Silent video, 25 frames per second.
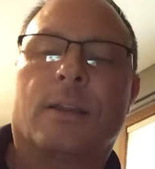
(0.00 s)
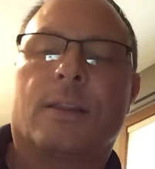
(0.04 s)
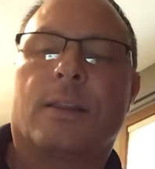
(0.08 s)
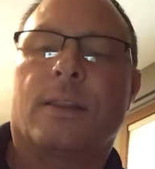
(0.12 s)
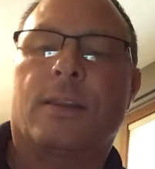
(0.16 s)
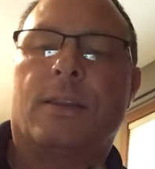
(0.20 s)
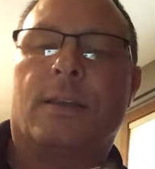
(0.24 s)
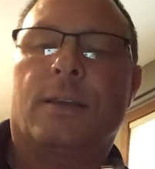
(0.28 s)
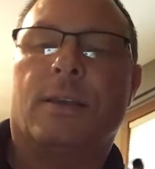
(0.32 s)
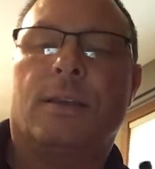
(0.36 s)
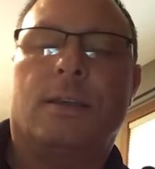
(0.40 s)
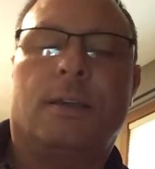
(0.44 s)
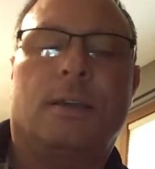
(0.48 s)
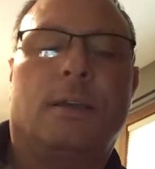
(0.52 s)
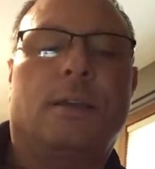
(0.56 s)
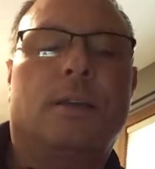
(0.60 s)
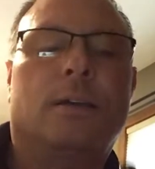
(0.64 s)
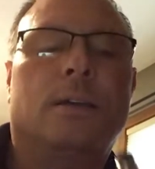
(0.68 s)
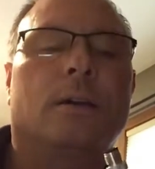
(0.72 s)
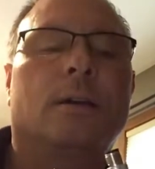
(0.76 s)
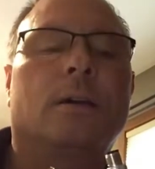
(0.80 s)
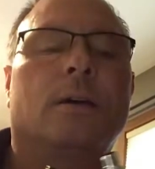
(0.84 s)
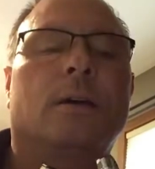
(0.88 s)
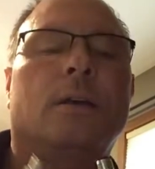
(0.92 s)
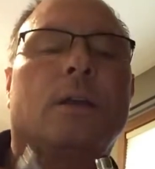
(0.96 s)
The
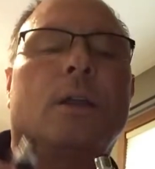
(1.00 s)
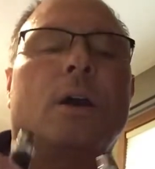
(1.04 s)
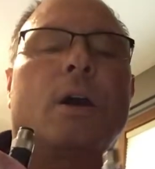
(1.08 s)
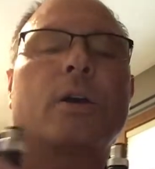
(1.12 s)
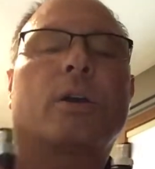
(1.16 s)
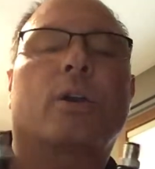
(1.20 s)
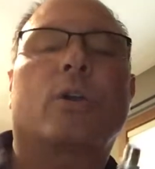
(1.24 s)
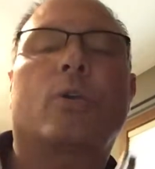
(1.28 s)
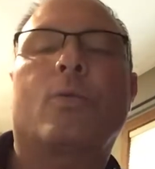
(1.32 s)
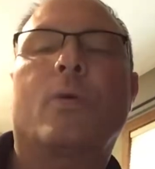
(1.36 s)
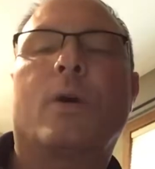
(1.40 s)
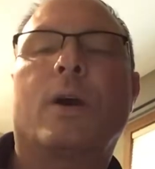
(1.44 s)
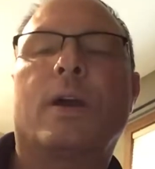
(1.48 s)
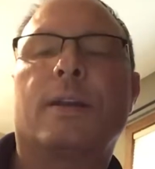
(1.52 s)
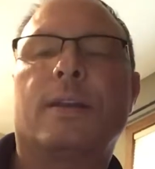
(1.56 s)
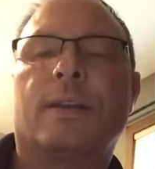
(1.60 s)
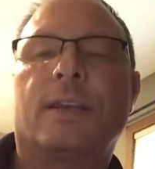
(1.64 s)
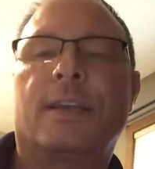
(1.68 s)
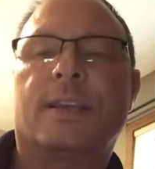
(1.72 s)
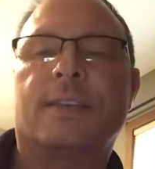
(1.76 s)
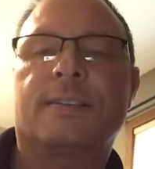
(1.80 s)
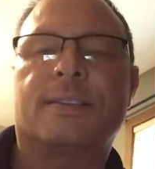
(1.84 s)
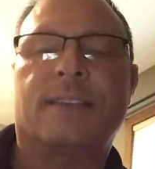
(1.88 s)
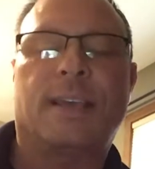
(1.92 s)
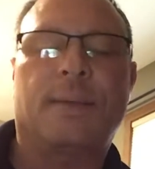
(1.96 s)
longer one
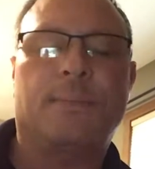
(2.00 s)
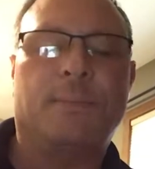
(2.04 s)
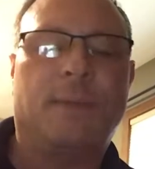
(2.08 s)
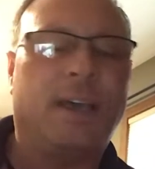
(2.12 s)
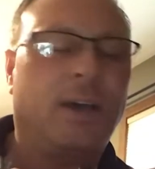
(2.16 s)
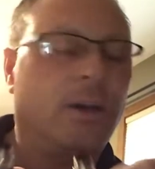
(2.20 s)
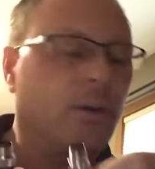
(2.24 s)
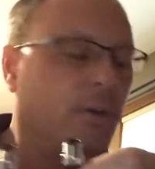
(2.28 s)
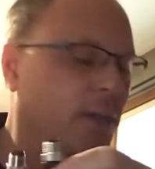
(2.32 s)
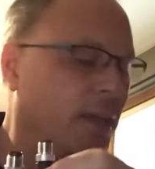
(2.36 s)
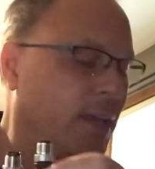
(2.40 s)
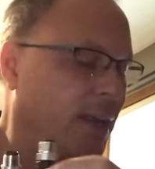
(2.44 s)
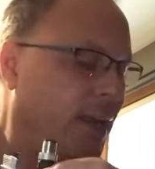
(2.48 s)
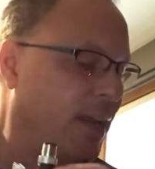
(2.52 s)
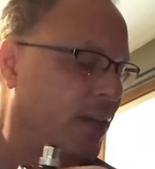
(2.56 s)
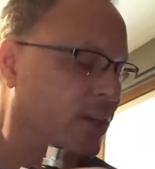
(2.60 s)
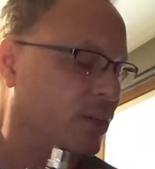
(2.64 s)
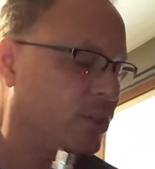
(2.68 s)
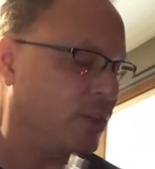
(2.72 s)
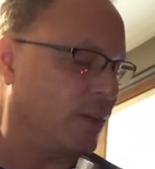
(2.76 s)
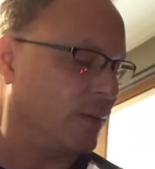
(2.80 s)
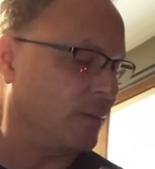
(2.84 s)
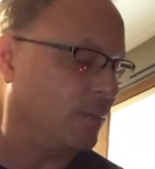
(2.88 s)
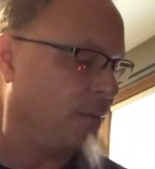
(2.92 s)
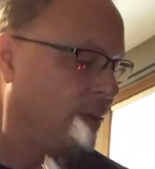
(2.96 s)
is a male
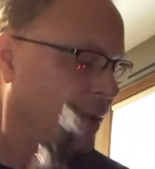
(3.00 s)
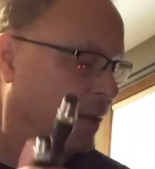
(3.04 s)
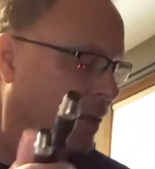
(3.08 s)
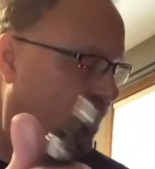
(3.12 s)
connection.